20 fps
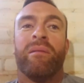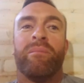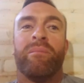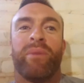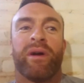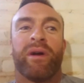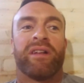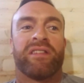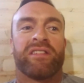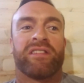
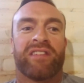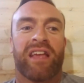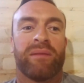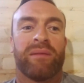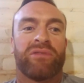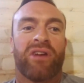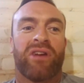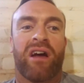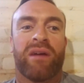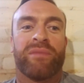But at the
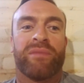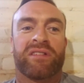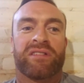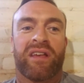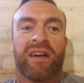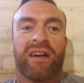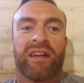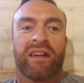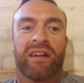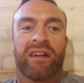same time, it's
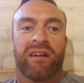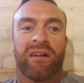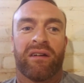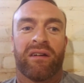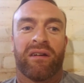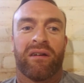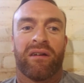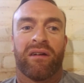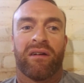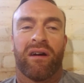like,
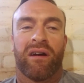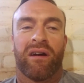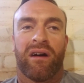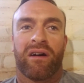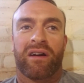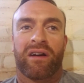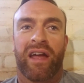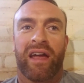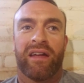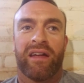
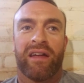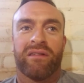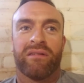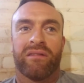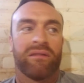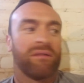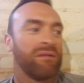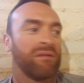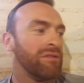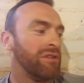okay,
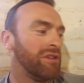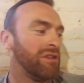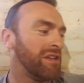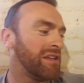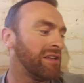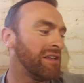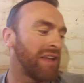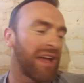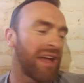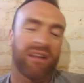you
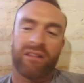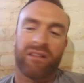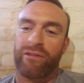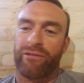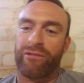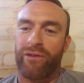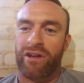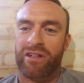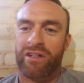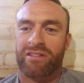didn't get it the
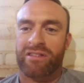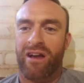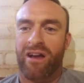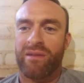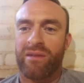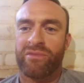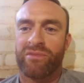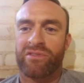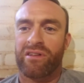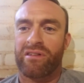first
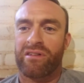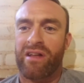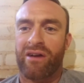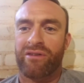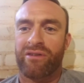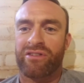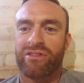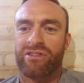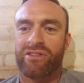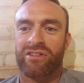time, so now
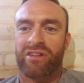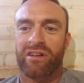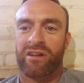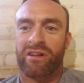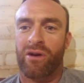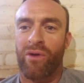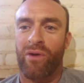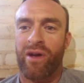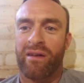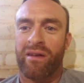you're just going to
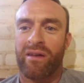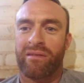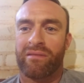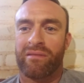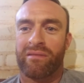quit.